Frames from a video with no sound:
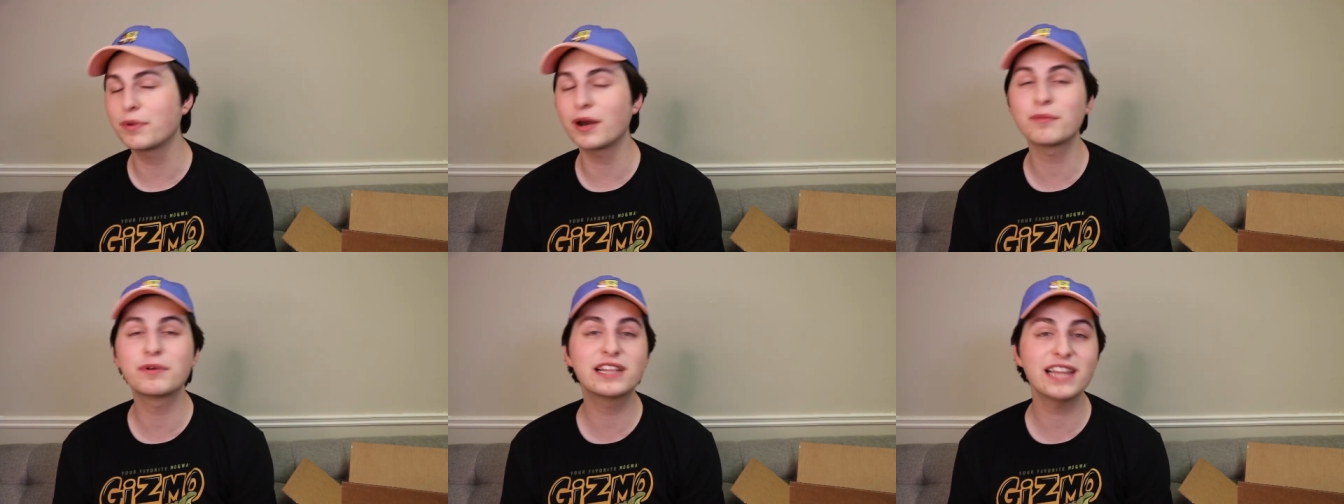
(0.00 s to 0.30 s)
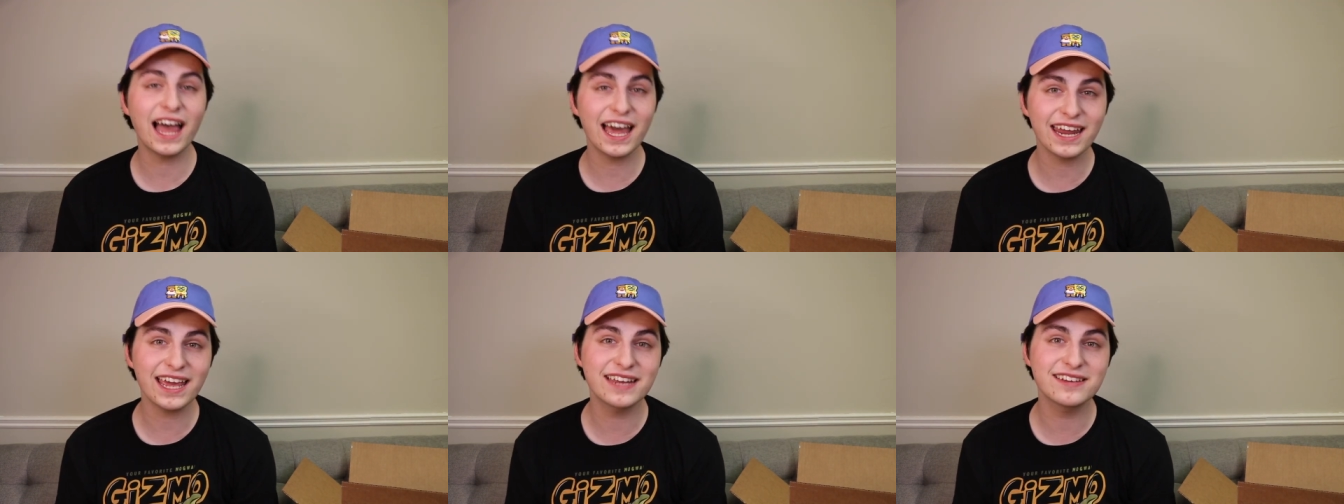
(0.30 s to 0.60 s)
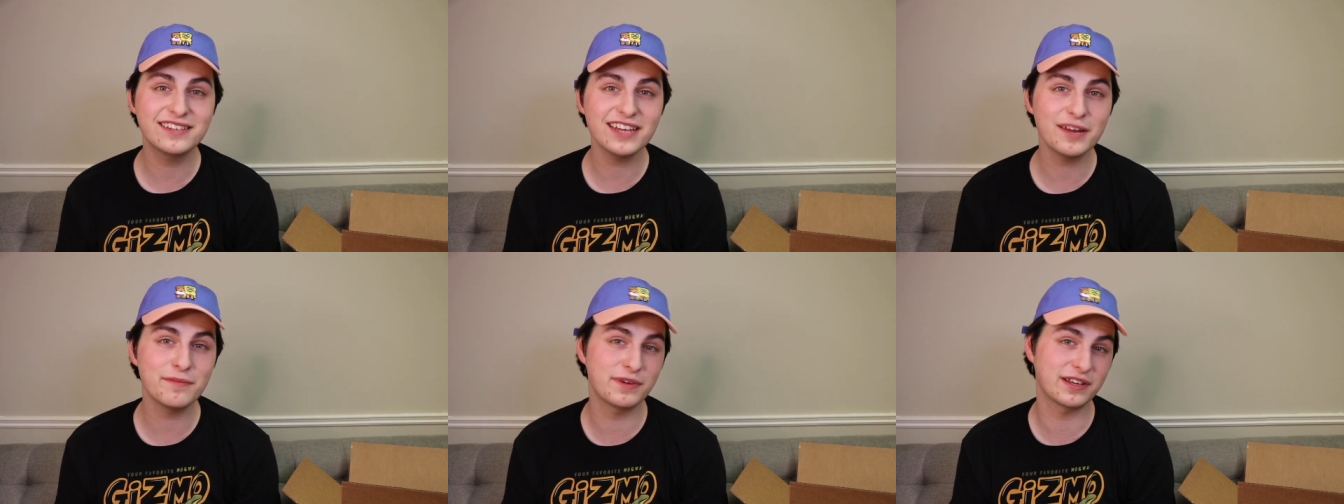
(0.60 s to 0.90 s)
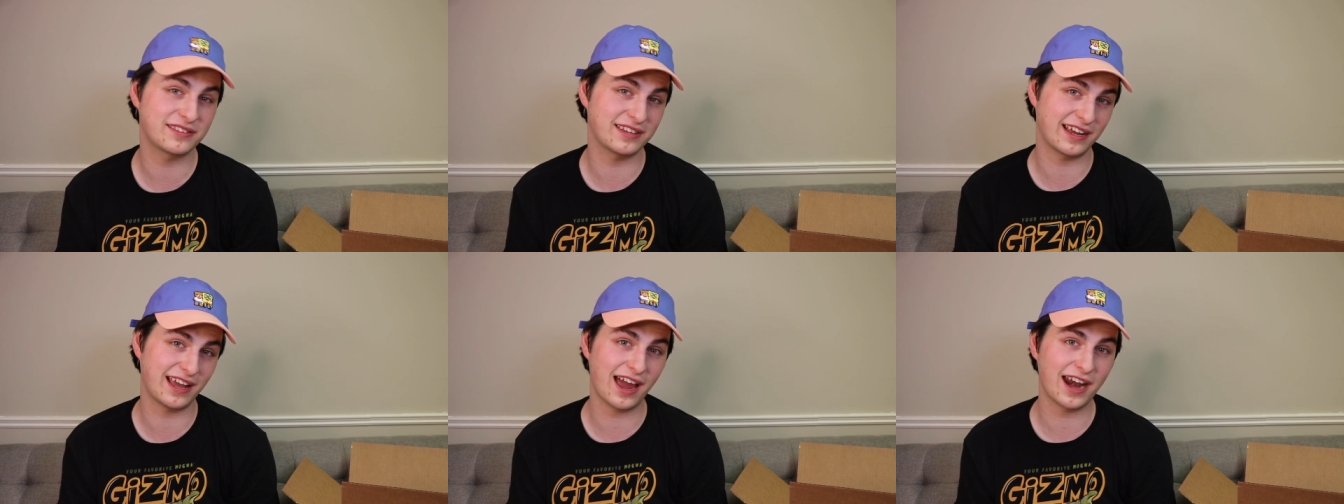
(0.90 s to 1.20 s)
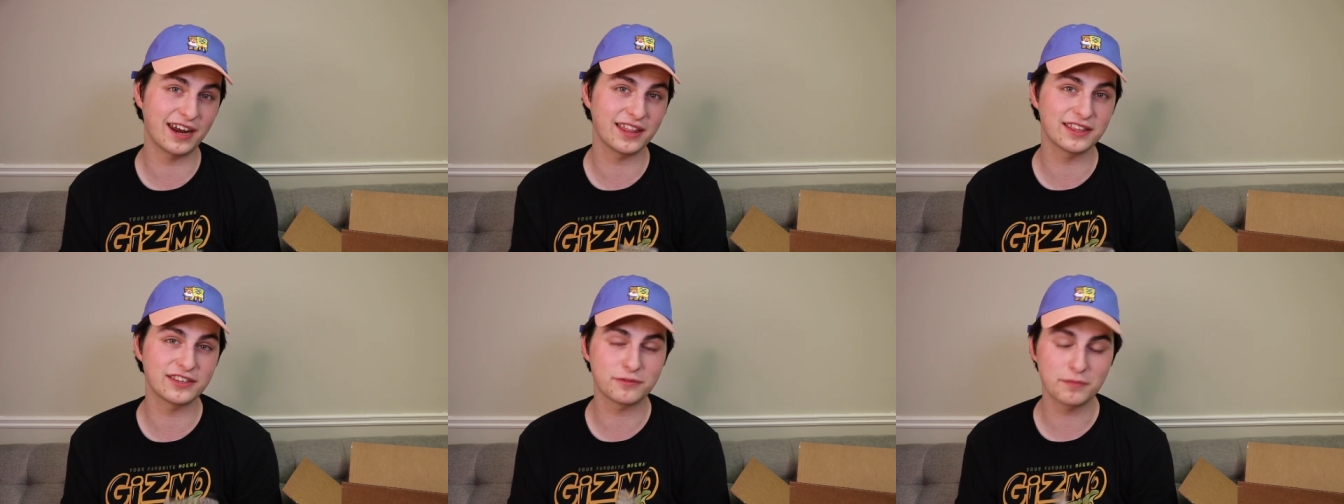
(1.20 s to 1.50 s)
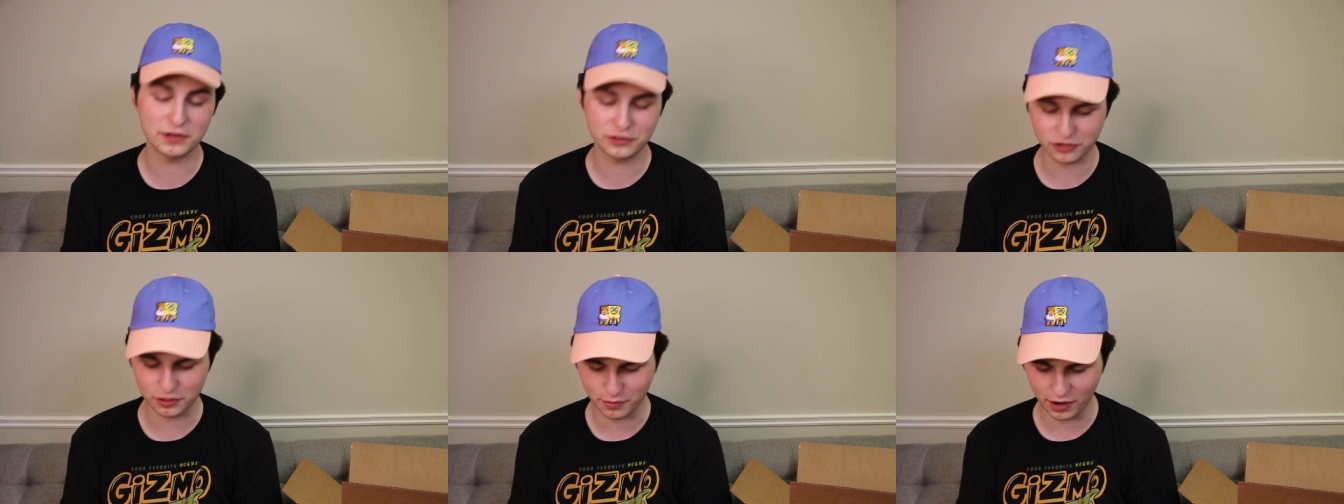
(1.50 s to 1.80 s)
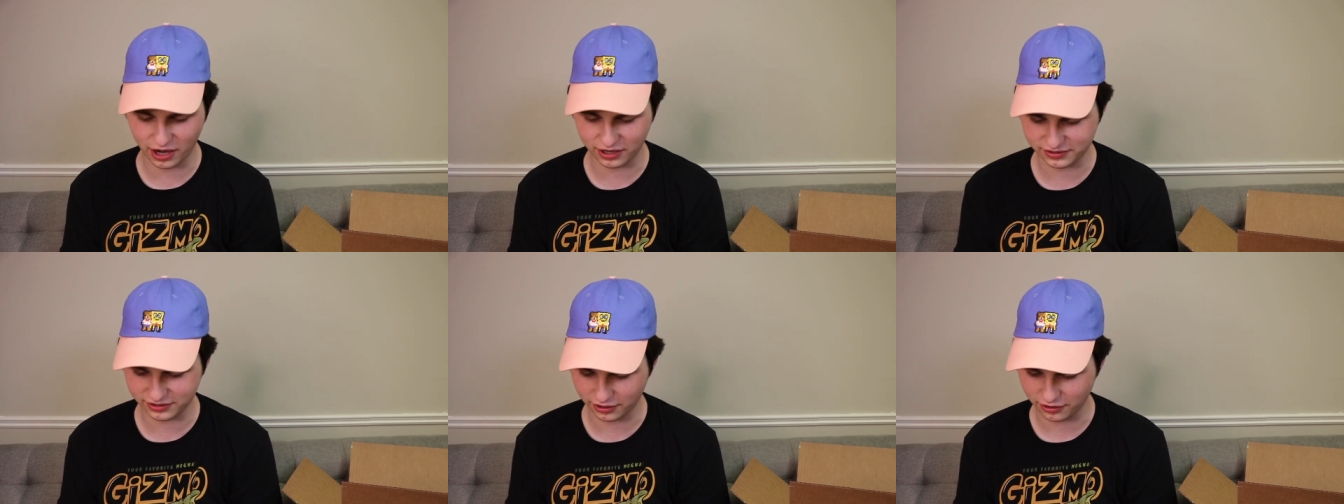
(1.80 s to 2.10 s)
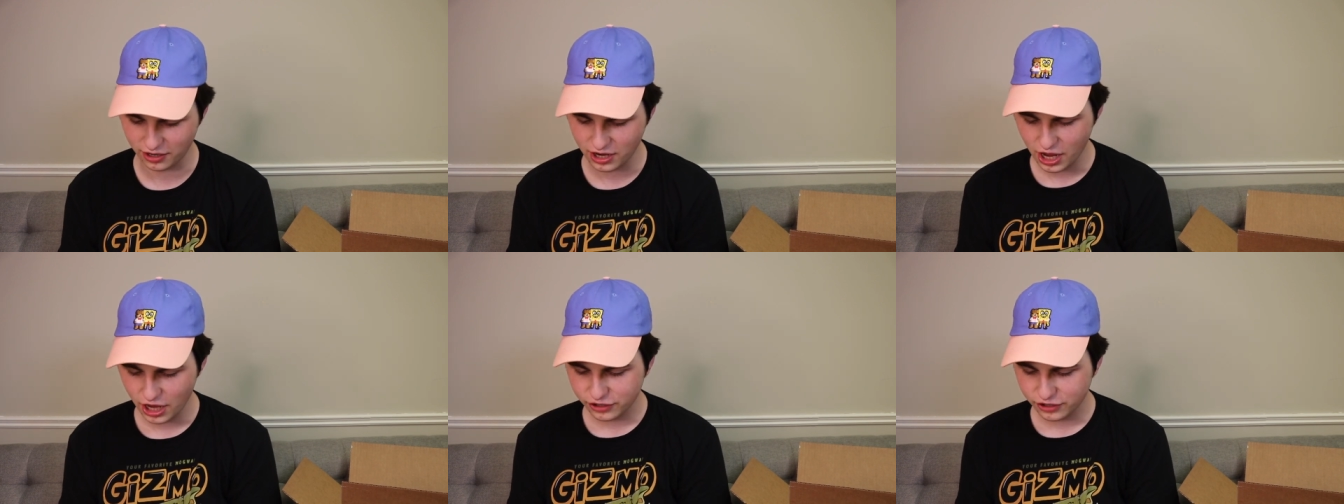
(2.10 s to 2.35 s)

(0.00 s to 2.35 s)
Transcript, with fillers: but I'm glad I did because I got it in this mystery box here.